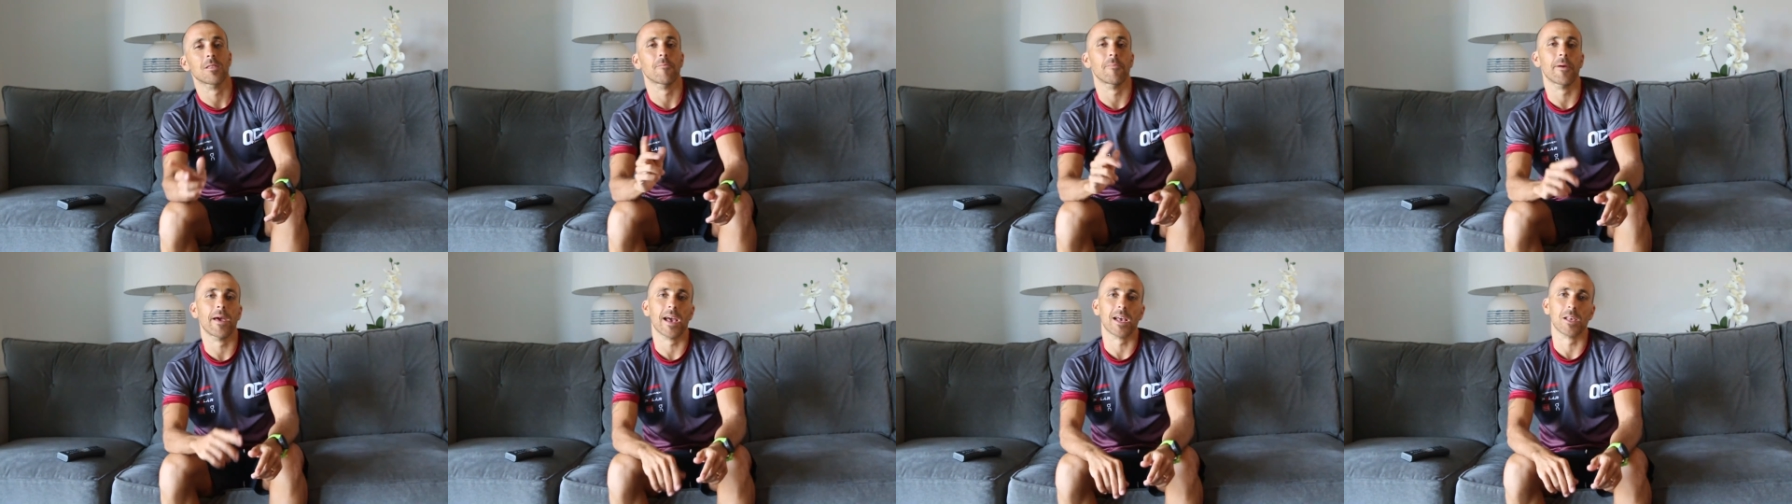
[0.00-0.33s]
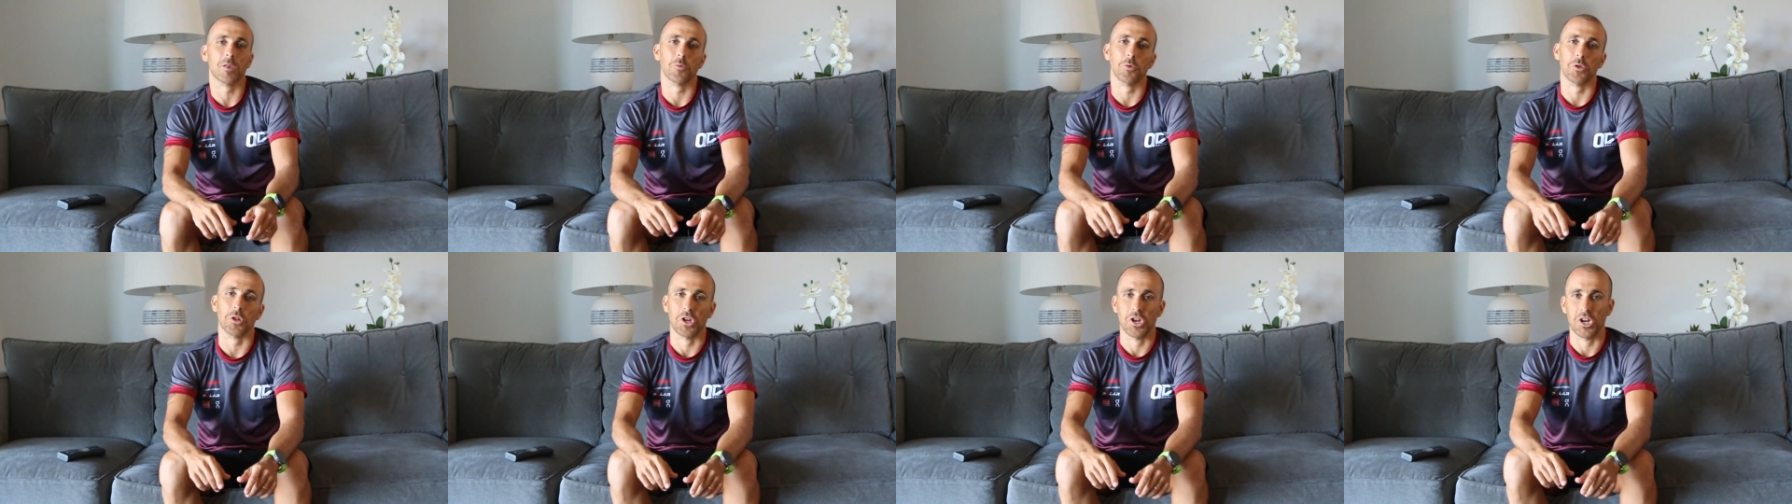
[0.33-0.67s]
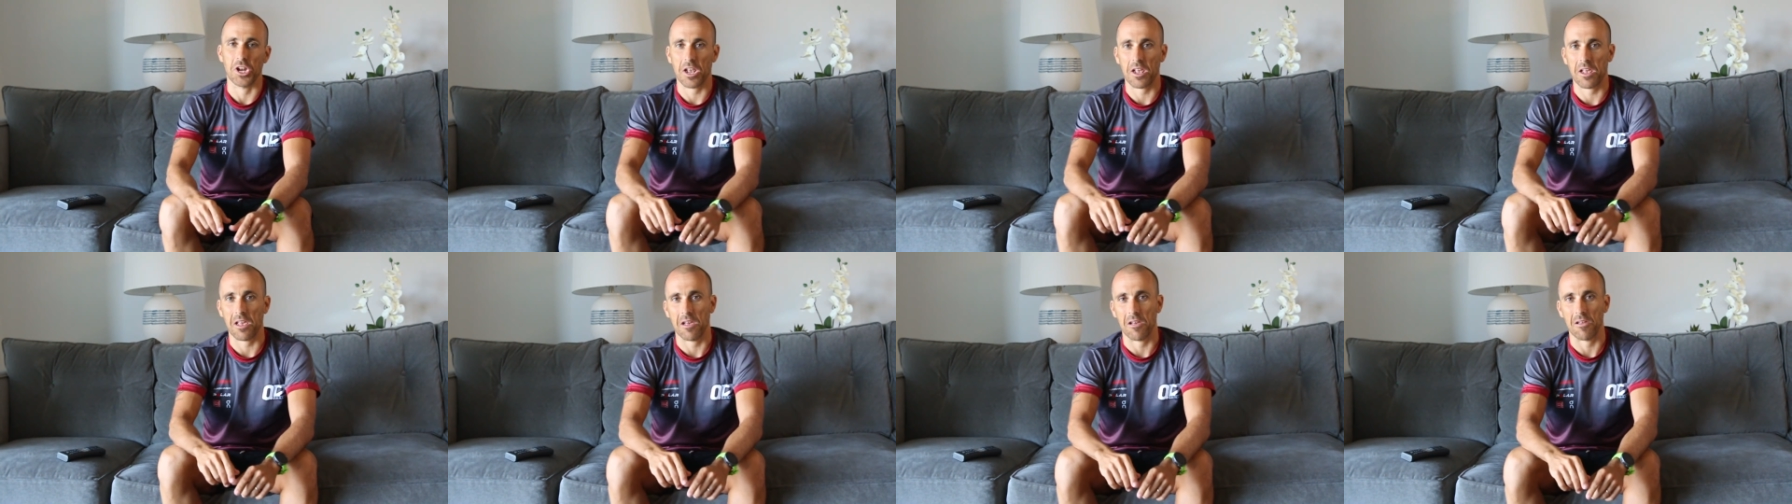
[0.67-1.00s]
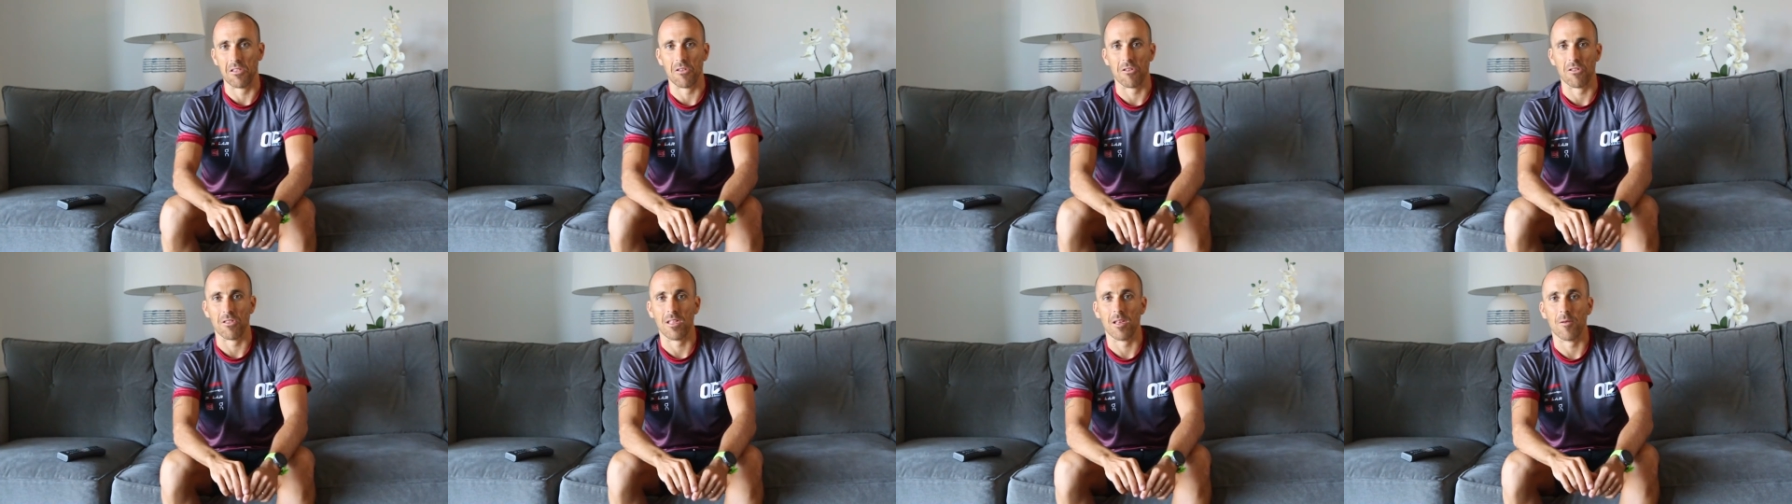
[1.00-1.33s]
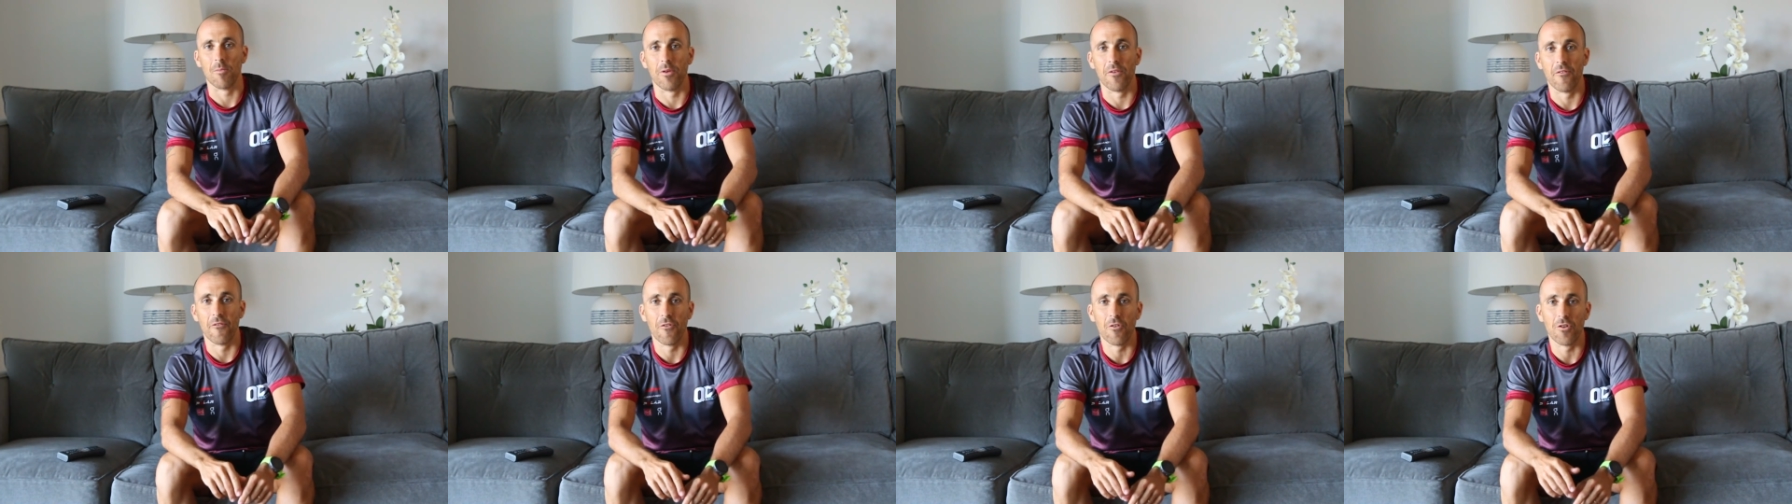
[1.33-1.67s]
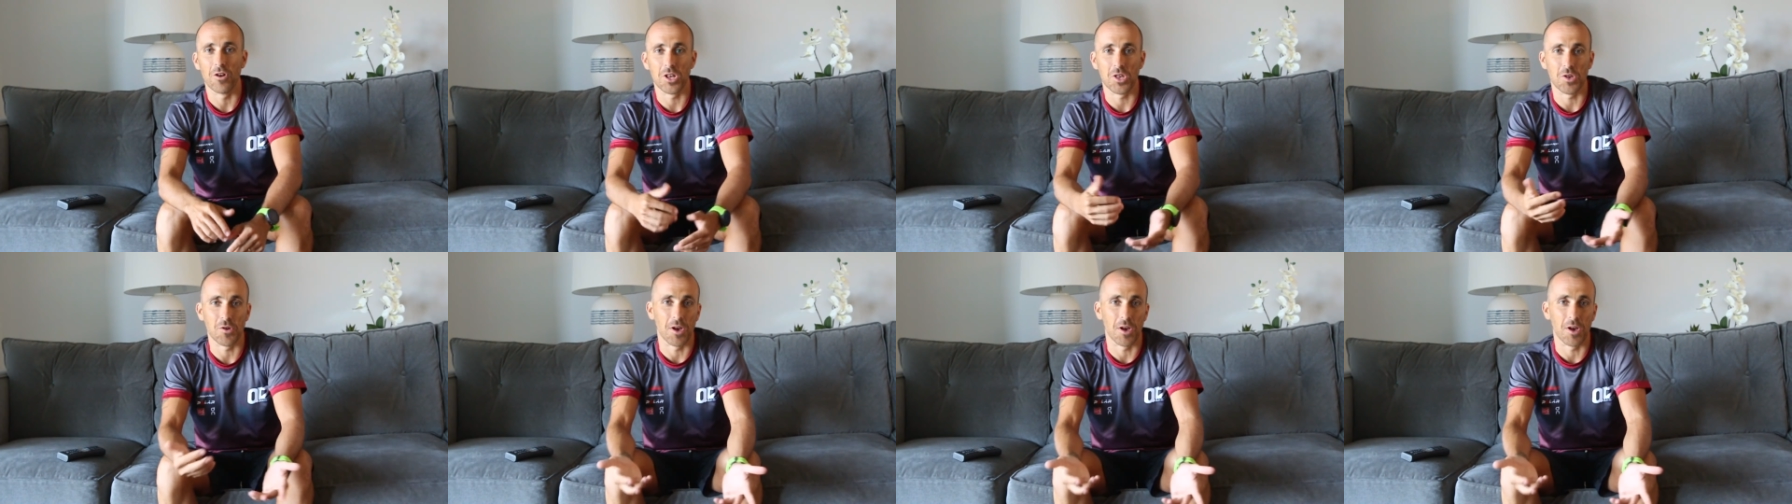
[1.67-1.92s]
the bags were checked in on the day before,